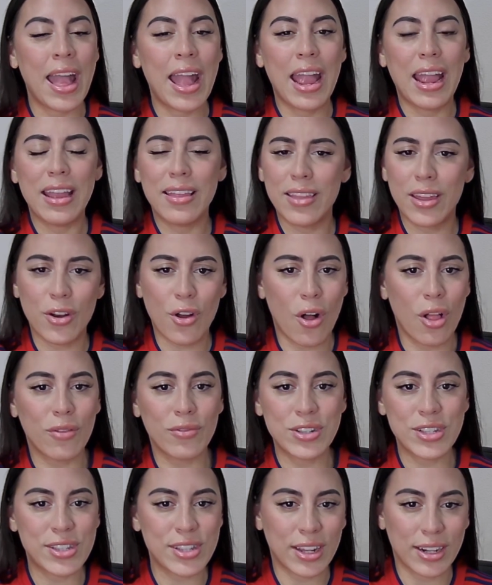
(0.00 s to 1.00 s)
and then all of a
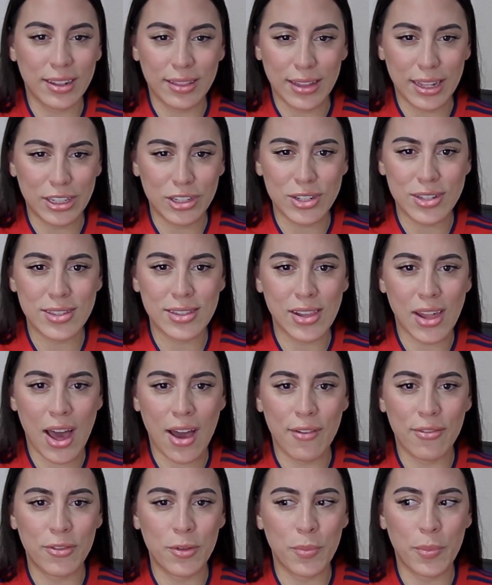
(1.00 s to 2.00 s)
sudden they just
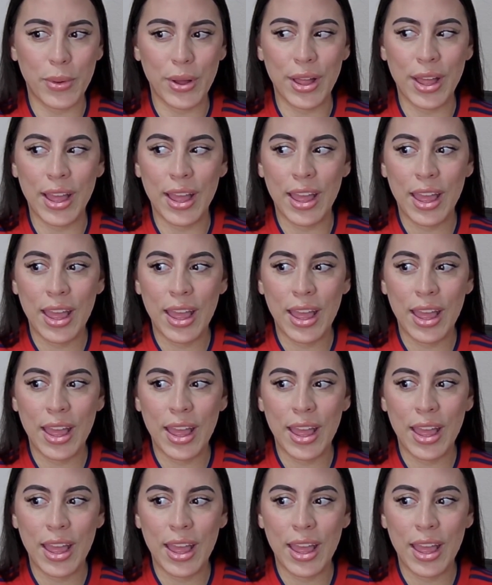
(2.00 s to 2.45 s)
left, but